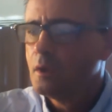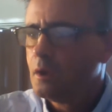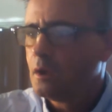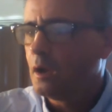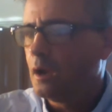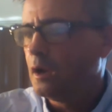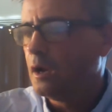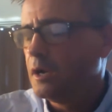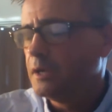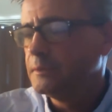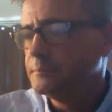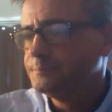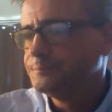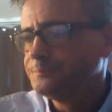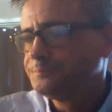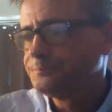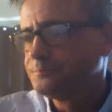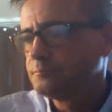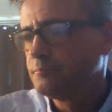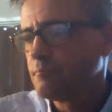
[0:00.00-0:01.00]

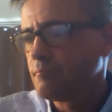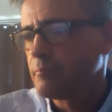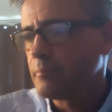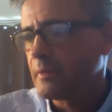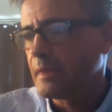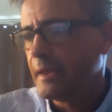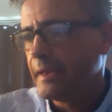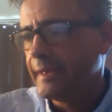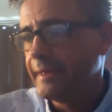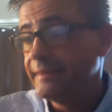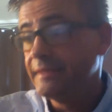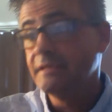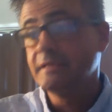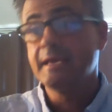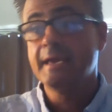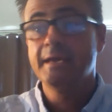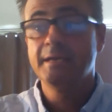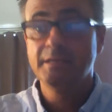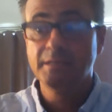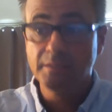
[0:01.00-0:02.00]
And then you
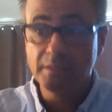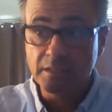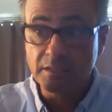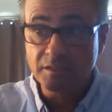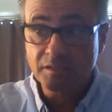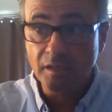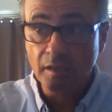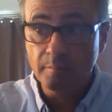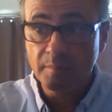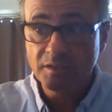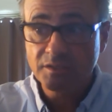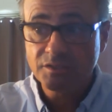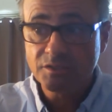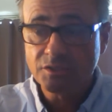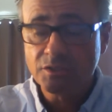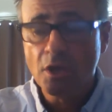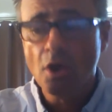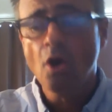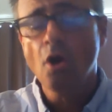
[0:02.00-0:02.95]
hand in the assignments.